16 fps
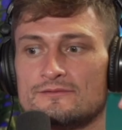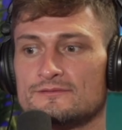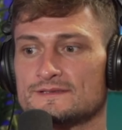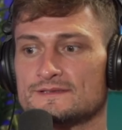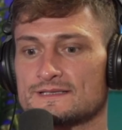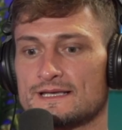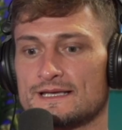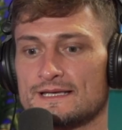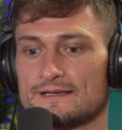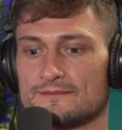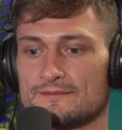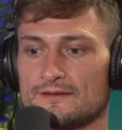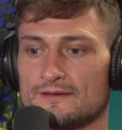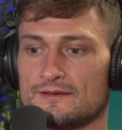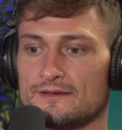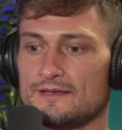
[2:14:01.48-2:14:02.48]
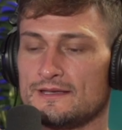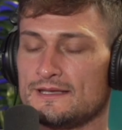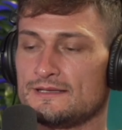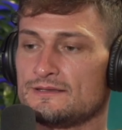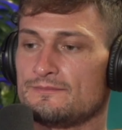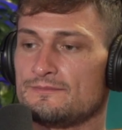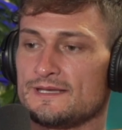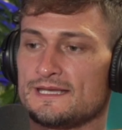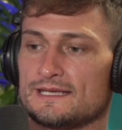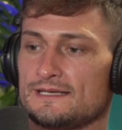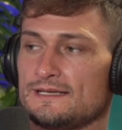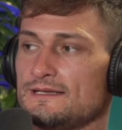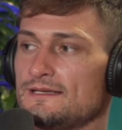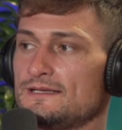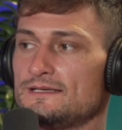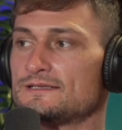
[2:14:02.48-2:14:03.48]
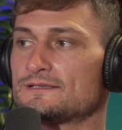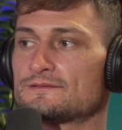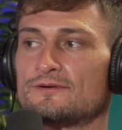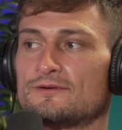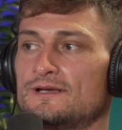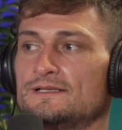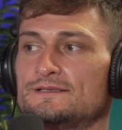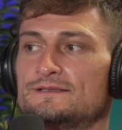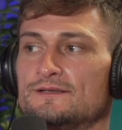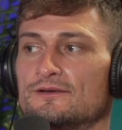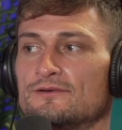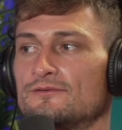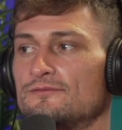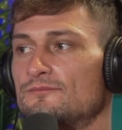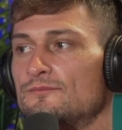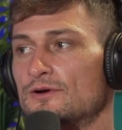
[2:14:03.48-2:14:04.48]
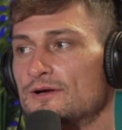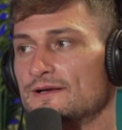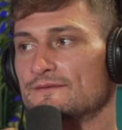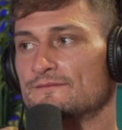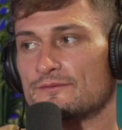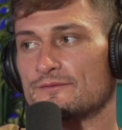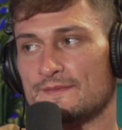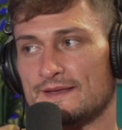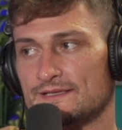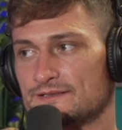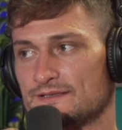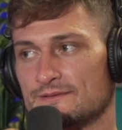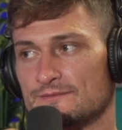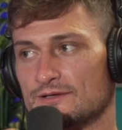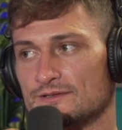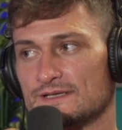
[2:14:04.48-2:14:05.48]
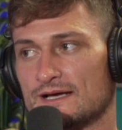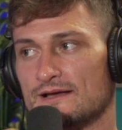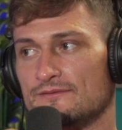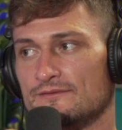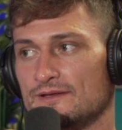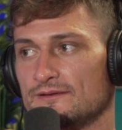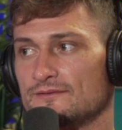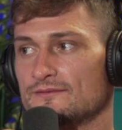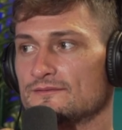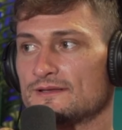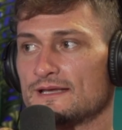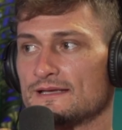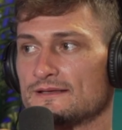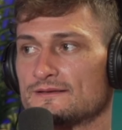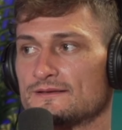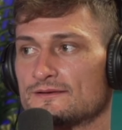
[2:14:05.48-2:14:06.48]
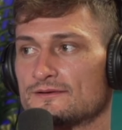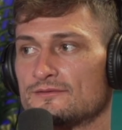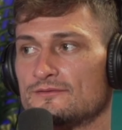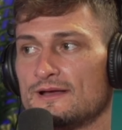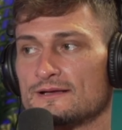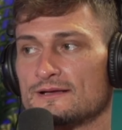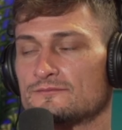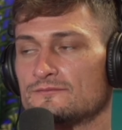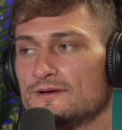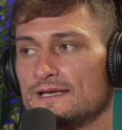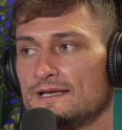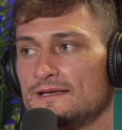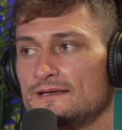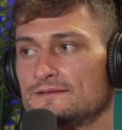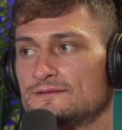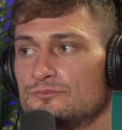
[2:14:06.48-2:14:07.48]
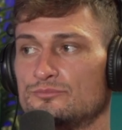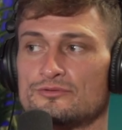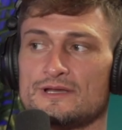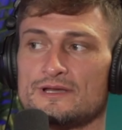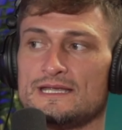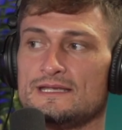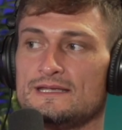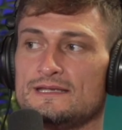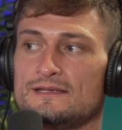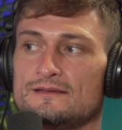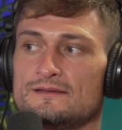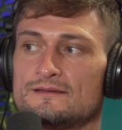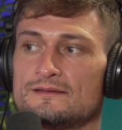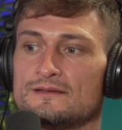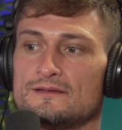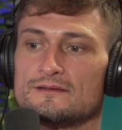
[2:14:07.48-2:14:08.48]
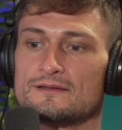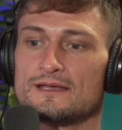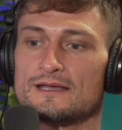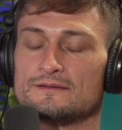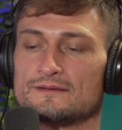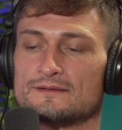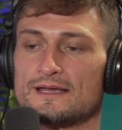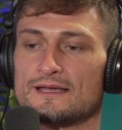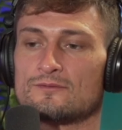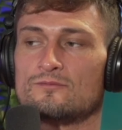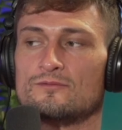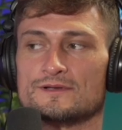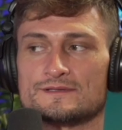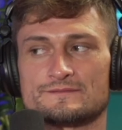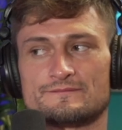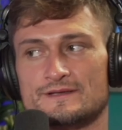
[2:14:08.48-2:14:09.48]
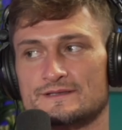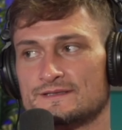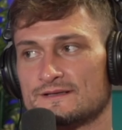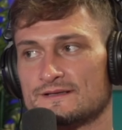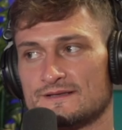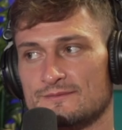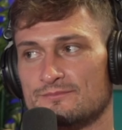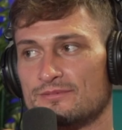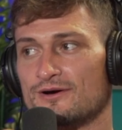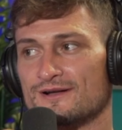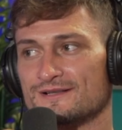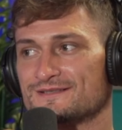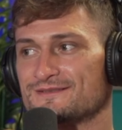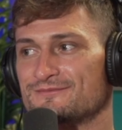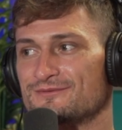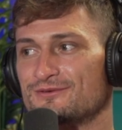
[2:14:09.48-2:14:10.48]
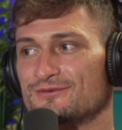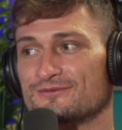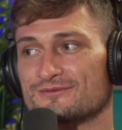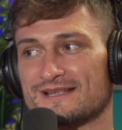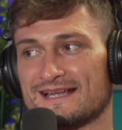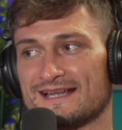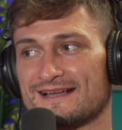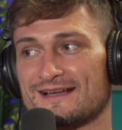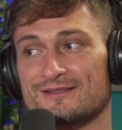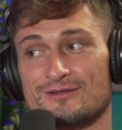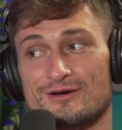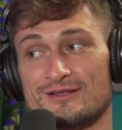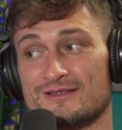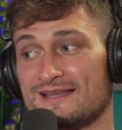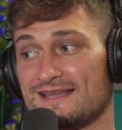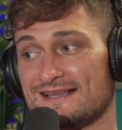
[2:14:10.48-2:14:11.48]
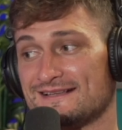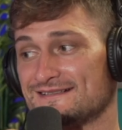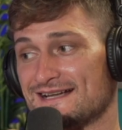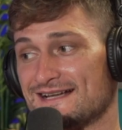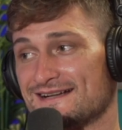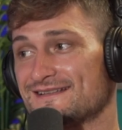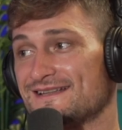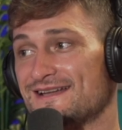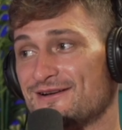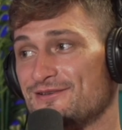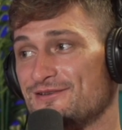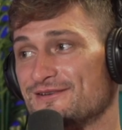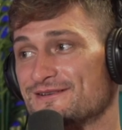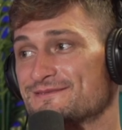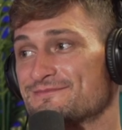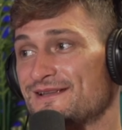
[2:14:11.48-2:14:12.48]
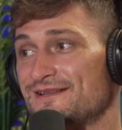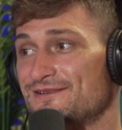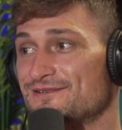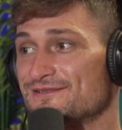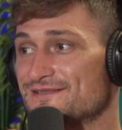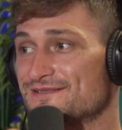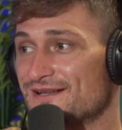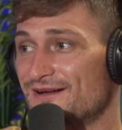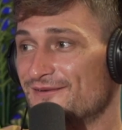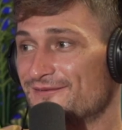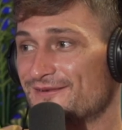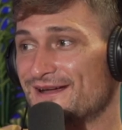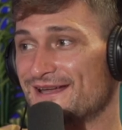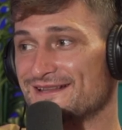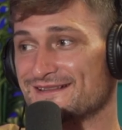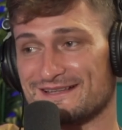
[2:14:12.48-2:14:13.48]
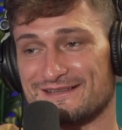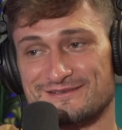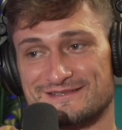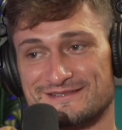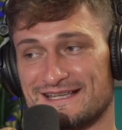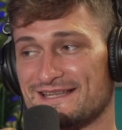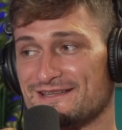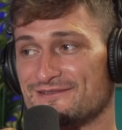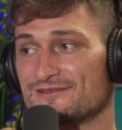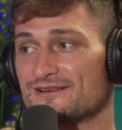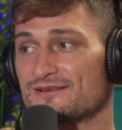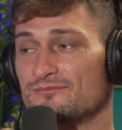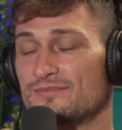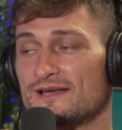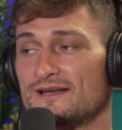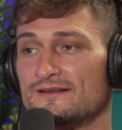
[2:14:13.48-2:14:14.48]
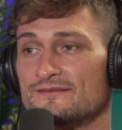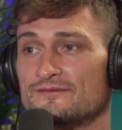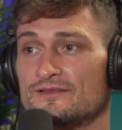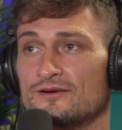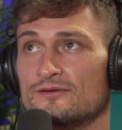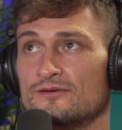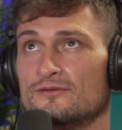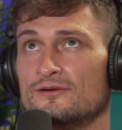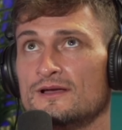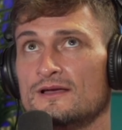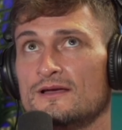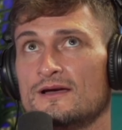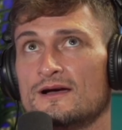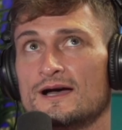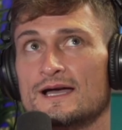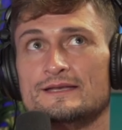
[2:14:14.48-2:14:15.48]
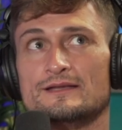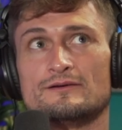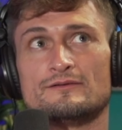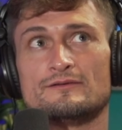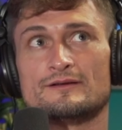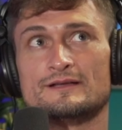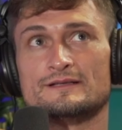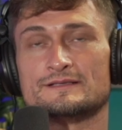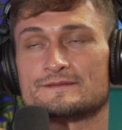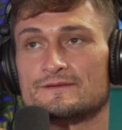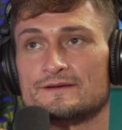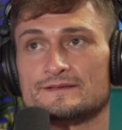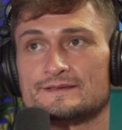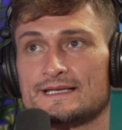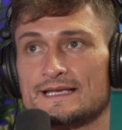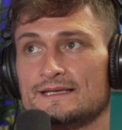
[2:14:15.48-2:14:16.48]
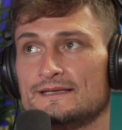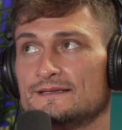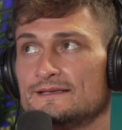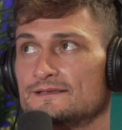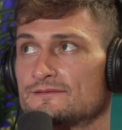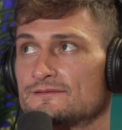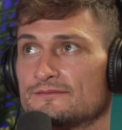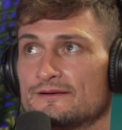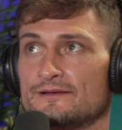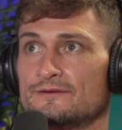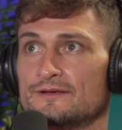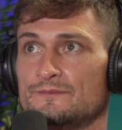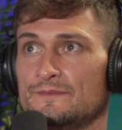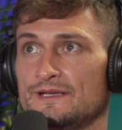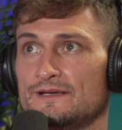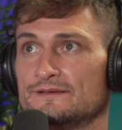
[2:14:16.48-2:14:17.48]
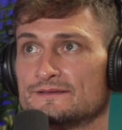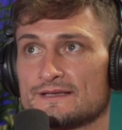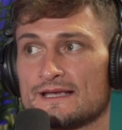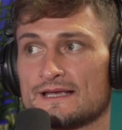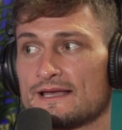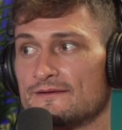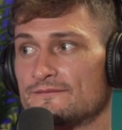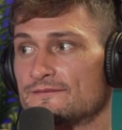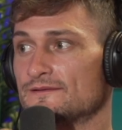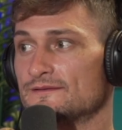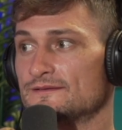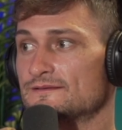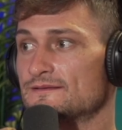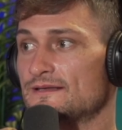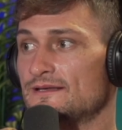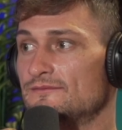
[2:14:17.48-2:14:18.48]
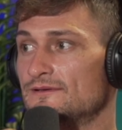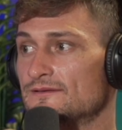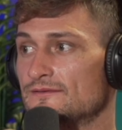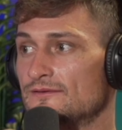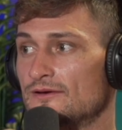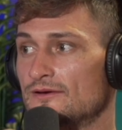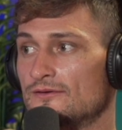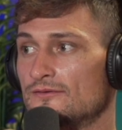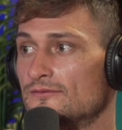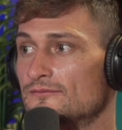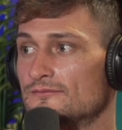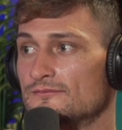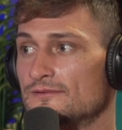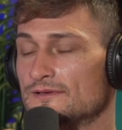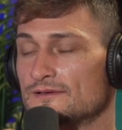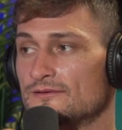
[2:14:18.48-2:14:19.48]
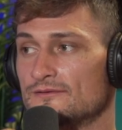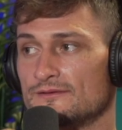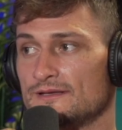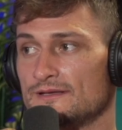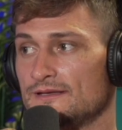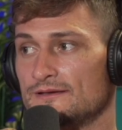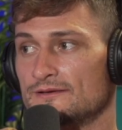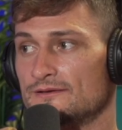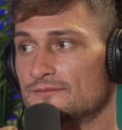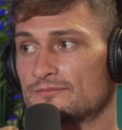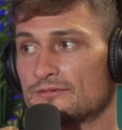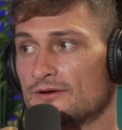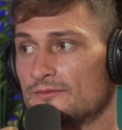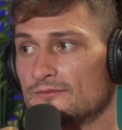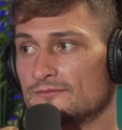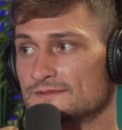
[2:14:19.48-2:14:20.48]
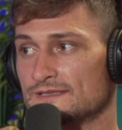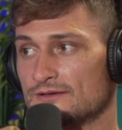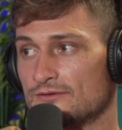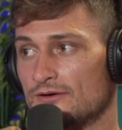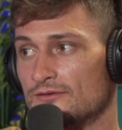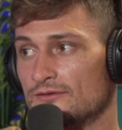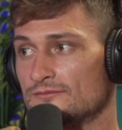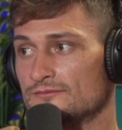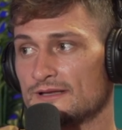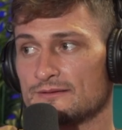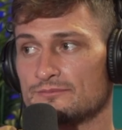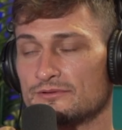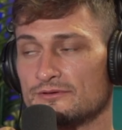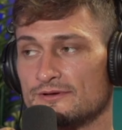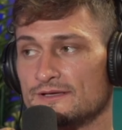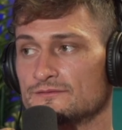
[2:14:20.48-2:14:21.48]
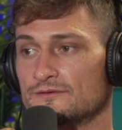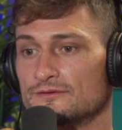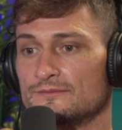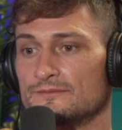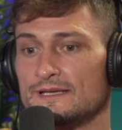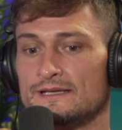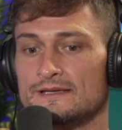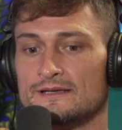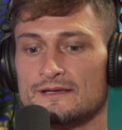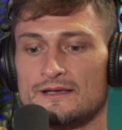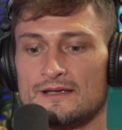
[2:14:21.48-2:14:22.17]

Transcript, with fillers: was like, in the beginning, he just wanted to know more information about diving, like the correct way to breathe and like what's physically possible. Like a lot like exactly how you explain yourself, right? Like you say you were competitive, though I know on his first day he did twenty-one meters like effortlessly with no with no ear problems at all, like yeah. Ploy told me.